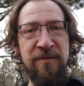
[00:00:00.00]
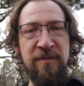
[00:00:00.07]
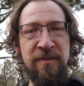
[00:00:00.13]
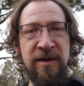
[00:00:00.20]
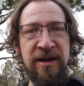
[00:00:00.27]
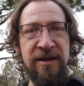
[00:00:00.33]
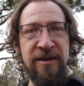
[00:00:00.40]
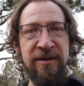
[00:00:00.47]

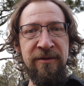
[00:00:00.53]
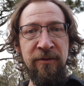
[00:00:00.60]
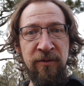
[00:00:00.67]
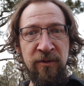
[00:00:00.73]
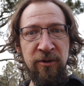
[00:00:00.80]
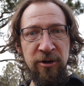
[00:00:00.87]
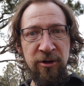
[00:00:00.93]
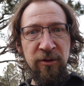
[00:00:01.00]
my
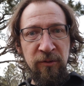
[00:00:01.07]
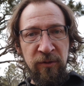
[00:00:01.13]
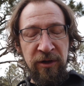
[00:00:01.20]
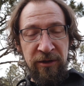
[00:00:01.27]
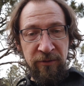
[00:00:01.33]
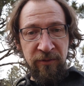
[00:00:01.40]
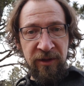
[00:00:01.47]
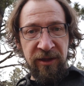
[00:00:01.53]

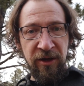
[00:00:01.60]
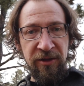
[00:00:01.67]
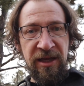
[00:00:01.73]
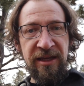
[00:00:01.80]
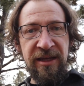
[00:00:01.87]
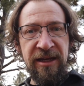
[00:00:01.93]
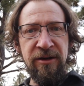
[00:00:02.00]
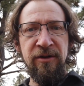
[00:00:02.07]
with all
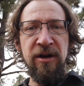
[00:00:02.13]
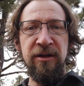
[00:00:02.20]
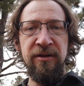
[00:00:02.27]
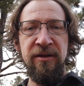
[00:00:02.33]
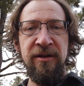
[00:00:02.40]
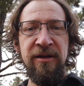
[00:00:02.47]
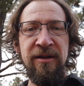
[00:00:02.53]
that gear on.